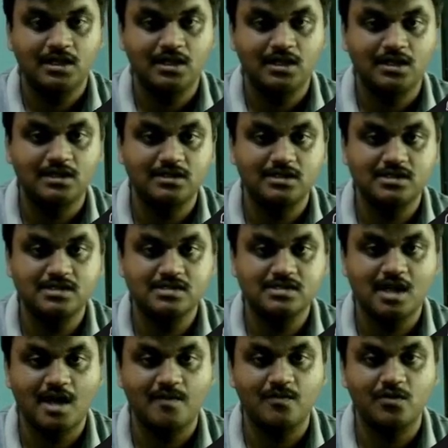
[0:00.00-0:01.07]
In
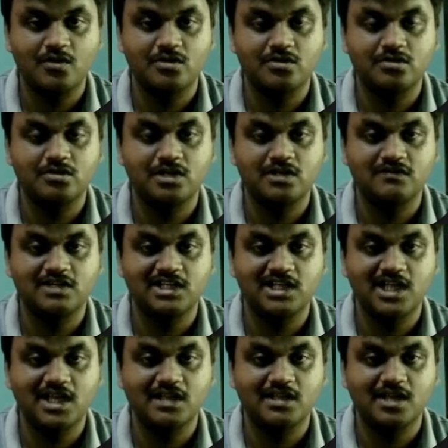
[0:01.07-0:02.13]
this I'm going to it will
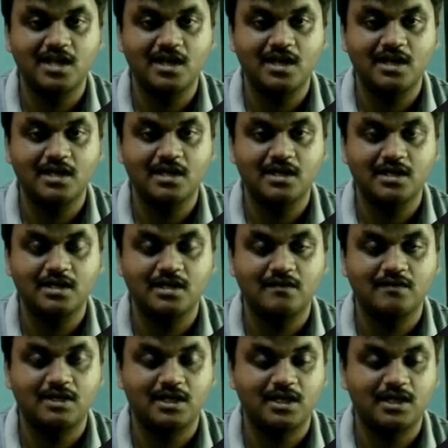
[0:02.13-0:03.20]
take the one